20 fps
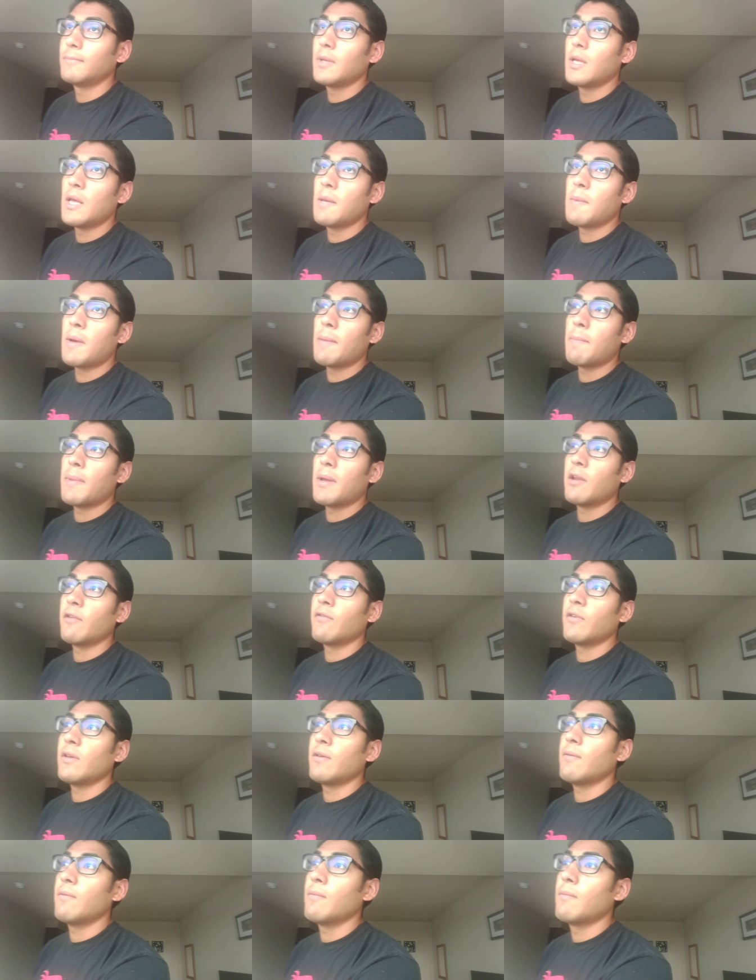It might
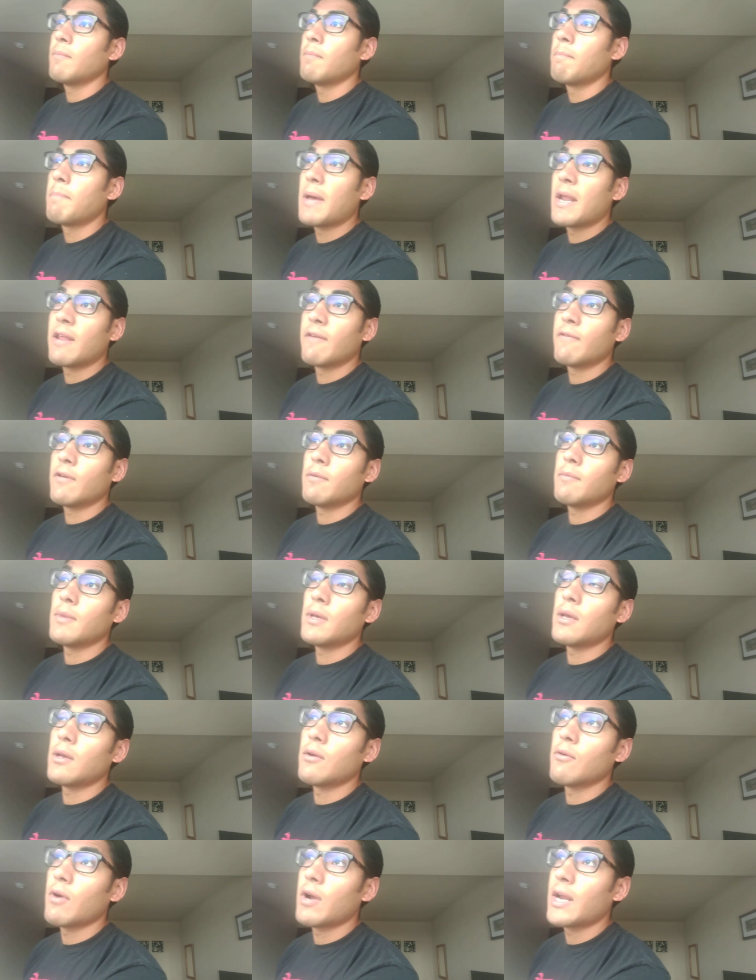benefit benefit
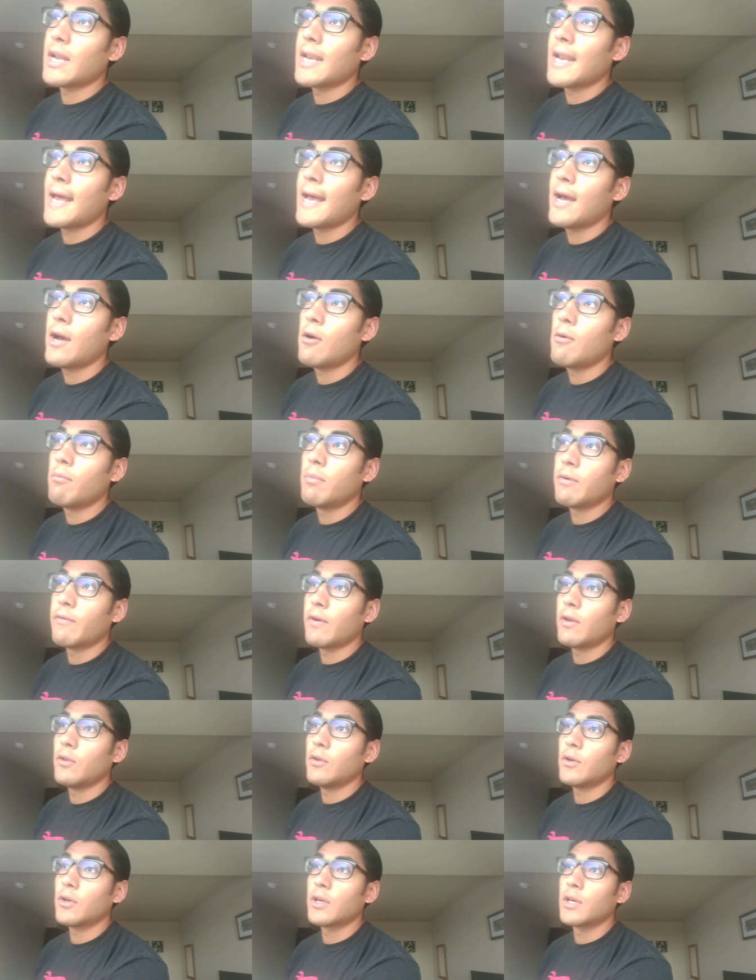me right now, but if I
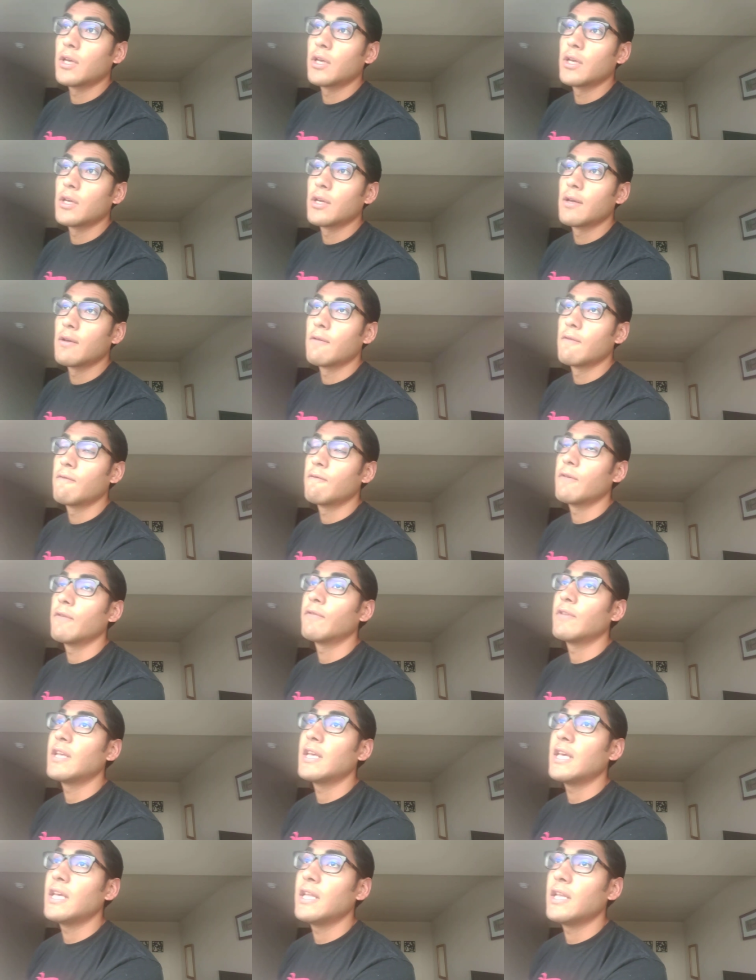look
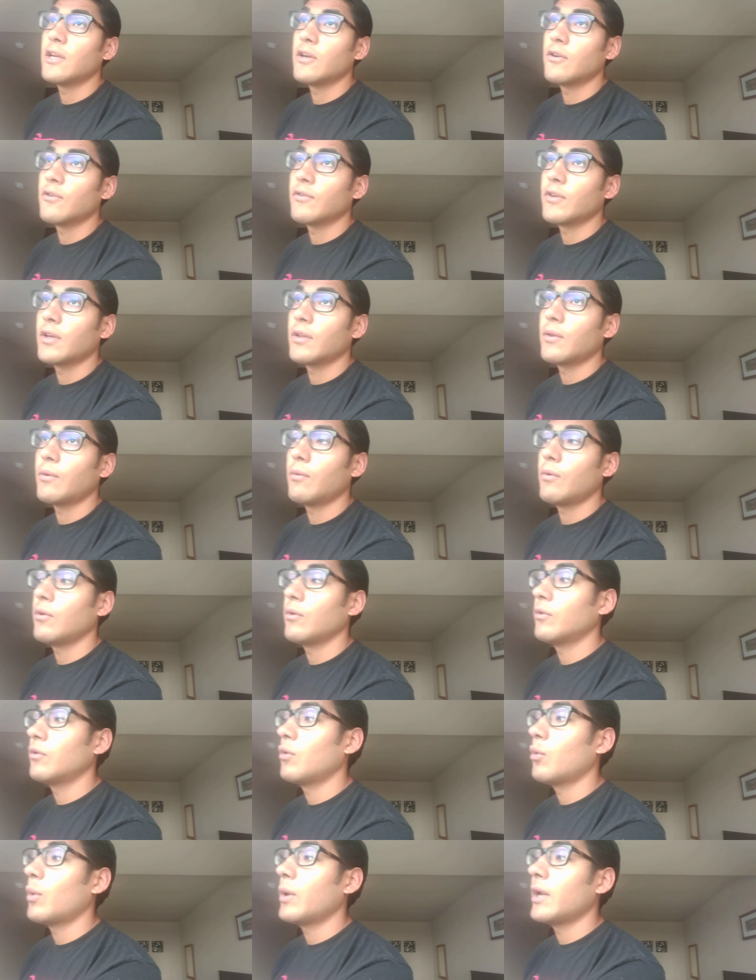15 years down the road,
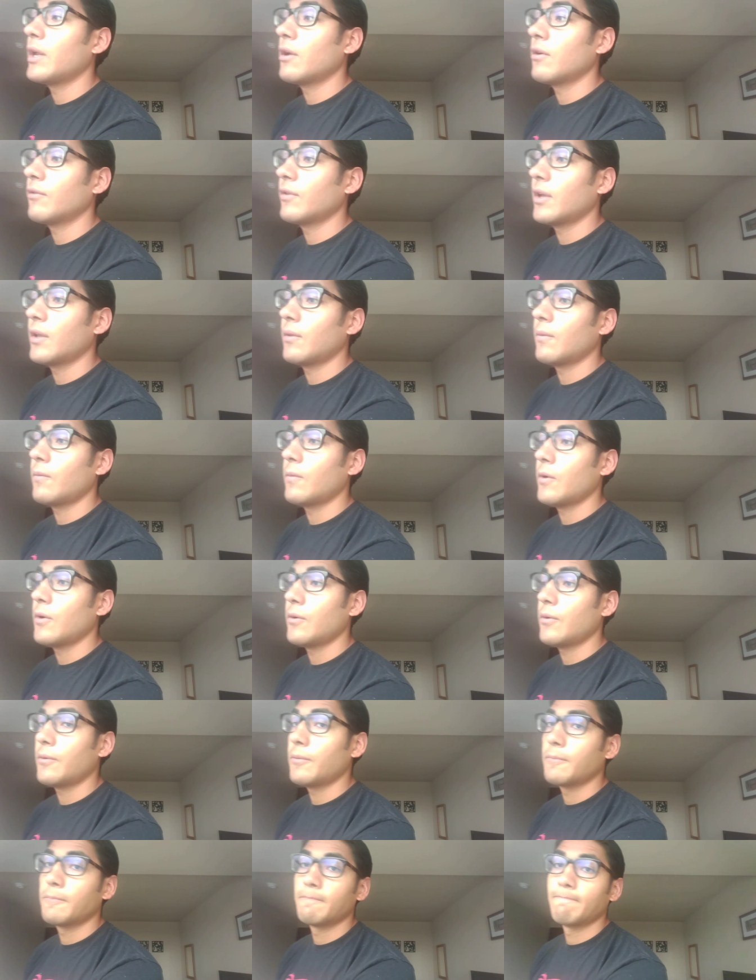20 years down the road,
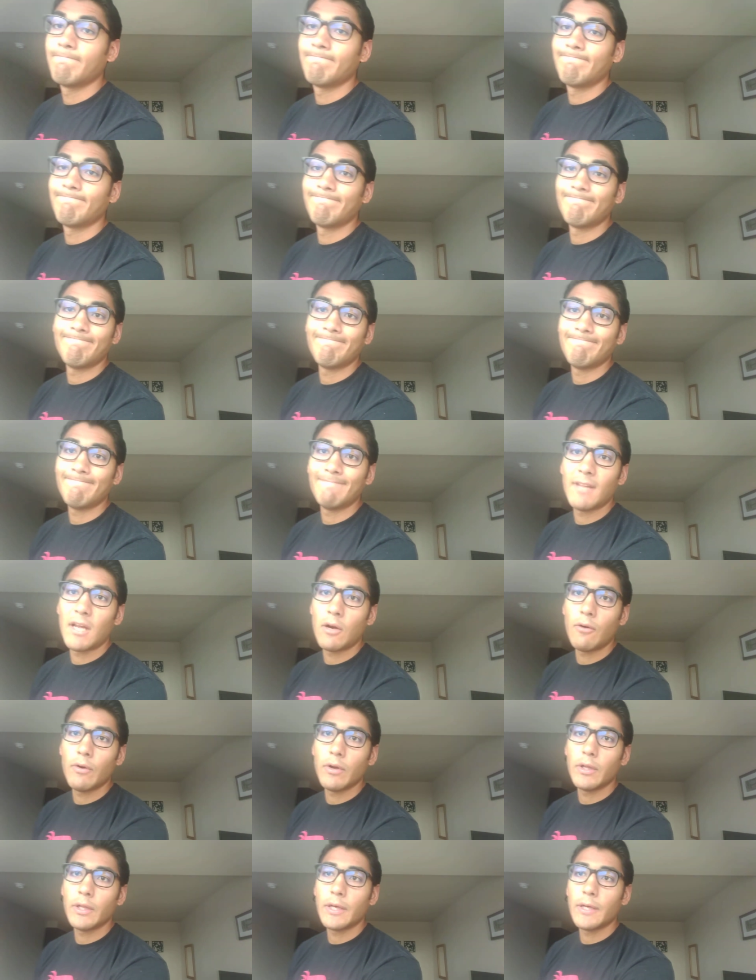not
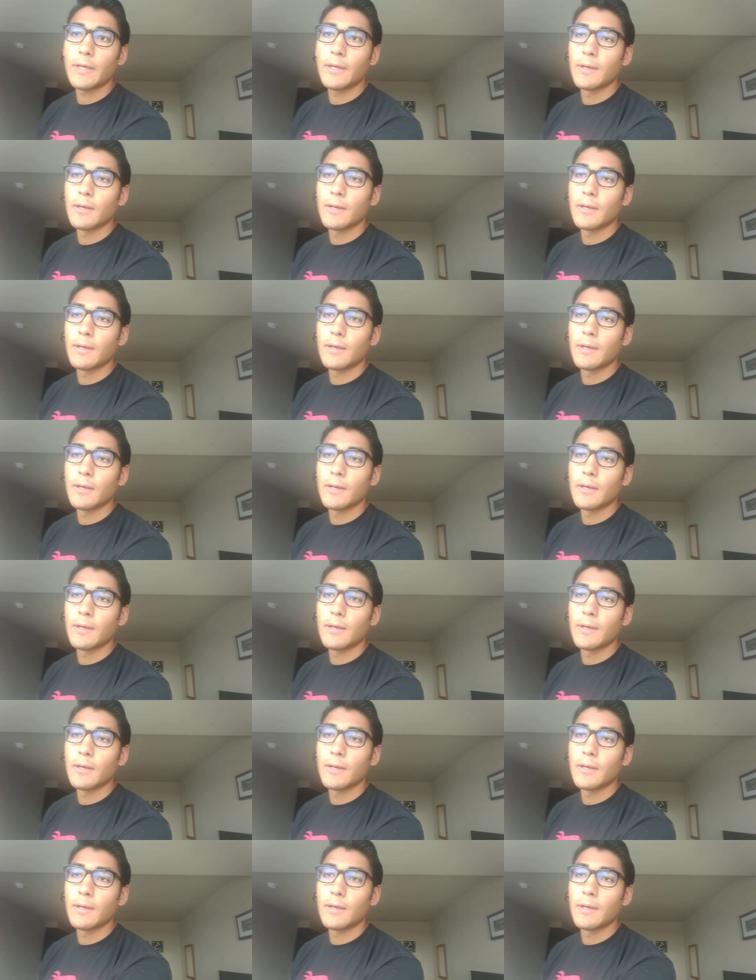really.